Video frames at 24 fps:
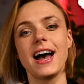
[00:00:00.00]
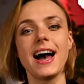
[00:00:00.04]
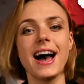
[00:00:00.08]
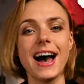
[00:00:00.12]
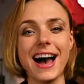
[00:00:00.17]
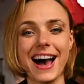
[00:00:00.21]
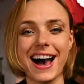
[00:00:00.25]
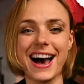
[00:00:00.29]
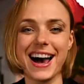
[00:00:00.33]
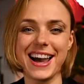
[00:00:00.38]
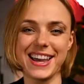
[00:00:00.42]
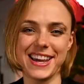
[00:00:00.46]

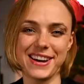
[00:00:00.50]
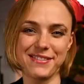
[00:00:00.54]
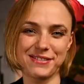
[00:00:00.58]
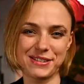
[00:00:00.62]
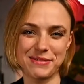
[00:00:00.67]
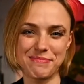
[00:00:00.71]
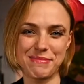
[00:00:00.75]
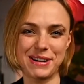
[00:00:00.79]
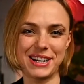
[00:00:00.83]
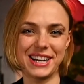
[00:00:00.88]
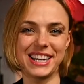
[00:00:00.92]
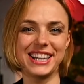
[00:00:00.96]
Hi
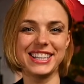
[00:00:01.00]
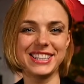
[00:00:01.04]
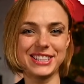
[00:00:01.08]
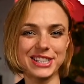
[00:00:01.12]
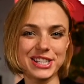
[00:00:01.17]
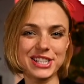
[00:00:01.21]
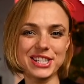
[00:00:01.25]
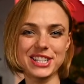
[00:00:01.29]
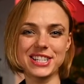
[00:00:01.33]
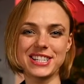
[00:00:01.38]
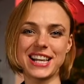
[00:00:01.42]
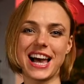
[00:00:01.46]
everybody,
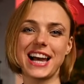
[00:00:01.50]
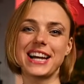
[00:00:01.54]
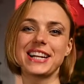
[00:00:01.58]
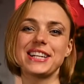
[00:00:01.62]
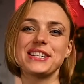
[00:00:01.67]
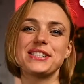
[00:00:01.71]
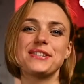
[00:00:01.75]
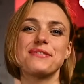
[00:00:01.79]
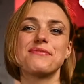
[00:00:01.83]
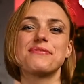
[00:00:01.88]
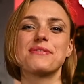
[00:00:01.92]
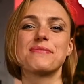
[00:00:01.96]
this is
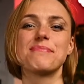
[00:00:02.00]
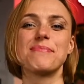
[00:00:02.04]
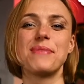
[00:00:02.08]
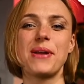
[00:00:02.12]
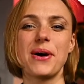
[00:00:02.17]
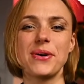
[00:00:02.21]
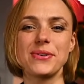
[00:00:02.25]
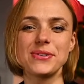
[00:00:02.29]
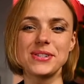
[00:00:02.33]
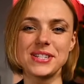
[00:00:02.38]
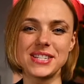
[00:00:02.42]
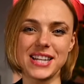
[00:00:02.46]
Agnes from
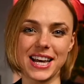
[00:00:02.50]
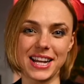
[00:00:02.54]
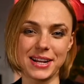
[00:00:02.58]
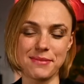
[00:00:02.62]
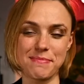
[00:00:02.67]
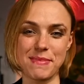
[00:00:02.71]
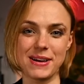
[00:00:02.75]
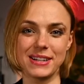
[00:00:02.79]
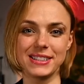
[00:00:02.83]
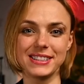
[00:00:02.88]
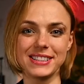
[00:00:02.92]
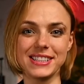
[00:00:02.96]
No
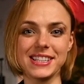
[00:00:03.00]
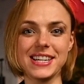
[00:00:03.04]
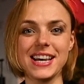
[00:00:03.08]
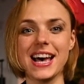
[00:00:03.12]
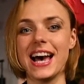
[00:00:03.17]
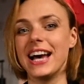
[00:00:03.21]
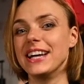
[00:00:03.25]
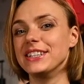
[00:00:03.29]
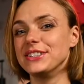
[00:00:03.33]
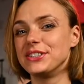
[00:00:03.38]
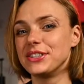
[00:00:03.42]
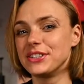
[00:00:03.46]
Sediment,
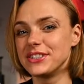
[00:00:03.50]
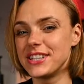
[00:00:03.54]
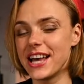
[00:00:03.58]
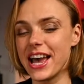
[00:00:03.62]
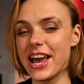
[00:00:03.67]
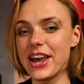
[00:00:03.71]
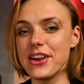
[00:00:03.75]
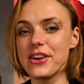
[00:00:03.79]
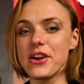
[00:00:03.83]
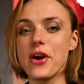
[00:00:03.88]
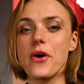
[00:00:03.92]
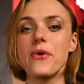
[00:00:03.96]
and
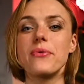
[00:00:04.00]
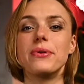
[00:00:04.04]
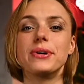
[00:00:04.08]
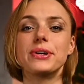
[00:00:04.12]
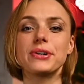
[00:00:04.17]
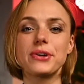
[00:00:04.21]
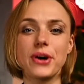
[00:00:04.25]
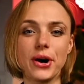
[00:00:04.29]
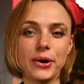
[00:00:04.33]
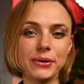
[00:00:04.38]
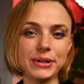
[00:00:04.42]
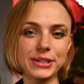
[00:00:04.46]
today we're
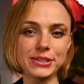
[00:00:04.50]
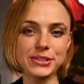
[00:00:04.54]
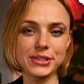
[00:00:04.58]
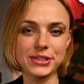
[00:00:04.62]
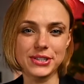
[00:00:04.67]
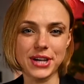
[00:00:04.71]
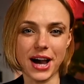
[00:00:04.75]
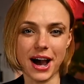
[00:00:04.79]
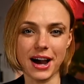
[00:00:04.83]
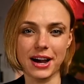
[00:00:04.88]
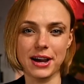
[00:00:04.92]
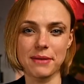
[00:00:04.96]
going to
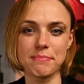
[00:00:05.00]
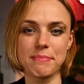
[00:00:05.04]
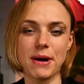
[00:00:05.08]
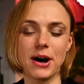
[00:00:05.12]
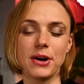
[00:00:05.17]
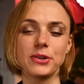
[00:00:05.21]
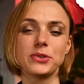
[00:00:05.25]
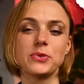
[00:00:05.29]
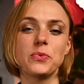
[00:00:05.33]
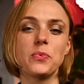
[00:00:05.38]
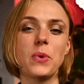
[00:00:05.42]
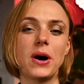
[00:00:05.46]
talk
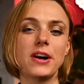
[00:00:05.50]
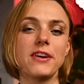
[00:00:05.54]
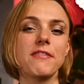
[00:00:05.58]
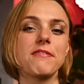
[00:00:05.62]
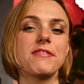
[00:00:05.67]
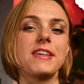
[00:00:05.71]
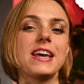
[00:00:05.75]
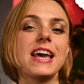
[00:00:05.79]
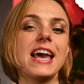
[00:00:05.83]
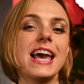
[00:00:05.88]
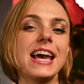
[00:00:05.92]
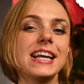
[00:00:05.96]
about one of
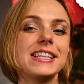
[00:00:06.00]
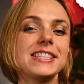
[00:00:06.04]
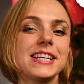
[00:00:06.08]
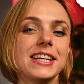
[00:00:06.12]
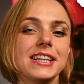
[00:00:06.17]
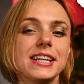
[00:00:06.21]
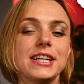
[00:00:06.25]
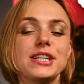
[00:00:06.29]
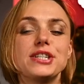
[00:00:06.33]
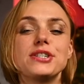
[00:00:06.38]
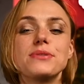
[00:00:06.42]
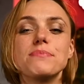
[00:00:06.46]
the
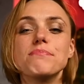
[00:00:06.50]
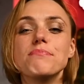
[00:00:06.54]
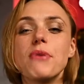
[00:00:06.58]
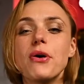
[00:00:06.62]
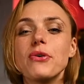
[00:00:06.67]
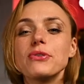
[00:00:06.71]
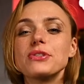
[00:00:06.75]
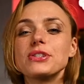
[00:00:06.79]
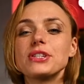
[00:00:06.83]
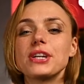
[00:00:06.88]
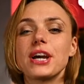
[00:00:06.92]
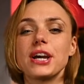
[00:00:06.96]
Italy's
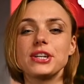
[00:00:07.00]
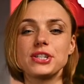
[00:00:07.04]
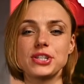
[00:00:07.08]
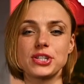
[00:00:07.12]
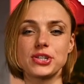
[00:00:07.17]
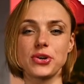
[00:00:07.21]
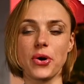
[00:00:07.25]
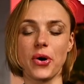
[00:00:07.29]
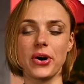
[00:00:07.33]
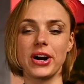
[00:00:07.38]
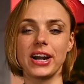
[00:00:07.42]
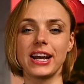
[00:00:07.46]
most
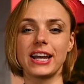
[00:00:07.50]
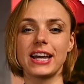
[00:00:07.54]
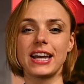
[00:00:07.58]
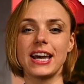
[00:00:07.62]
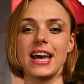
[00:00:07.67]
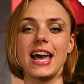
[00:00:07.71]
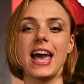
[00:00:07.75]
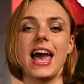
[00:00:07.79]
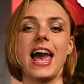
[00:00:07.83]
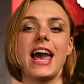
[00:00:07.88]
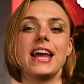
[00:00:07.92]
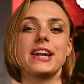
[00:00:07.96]
historic
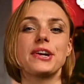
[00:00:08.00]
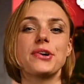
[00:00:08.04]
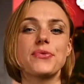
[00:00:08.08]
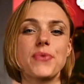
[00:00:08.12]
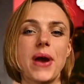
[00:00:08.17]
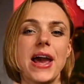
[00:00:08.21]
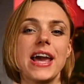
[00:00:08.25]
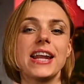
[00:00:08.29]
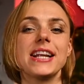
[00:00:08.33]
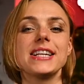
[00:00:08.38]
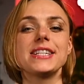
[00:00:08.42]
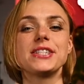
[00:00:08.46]
and
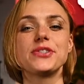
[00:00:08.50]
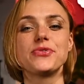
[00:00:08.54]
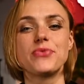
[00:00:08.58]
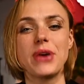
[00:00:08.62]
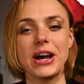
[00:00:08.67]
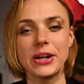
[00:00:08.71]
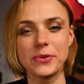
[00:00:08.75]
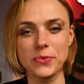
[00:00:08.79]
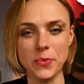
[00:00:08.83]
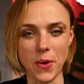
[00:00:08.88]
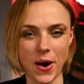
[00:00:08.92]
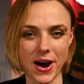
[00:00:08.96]
greatest
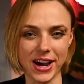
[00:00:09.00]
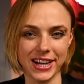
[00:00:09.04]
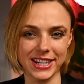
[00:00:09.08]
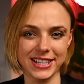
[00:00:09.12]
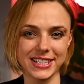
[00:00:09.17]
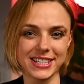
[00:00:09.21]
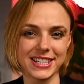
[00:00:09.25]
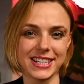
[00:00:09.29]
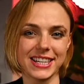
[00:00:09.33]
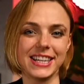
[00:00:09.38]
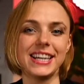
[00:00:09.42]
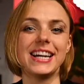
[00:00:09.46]
red
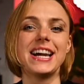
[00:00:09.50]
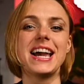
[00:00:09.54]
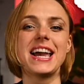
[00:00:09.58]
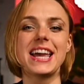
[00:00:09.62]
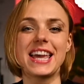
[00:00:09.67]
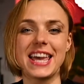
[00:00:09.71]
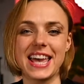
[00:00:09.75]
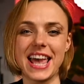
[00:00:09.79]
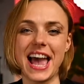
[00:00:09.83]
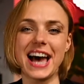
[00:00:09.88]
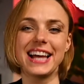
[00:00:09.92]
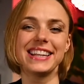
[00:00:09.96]
wines,
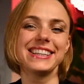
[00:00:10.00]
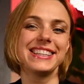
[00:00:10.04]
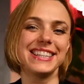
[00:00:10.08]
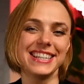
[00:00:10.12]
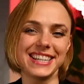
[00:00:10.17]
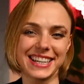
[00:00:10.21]
Chianti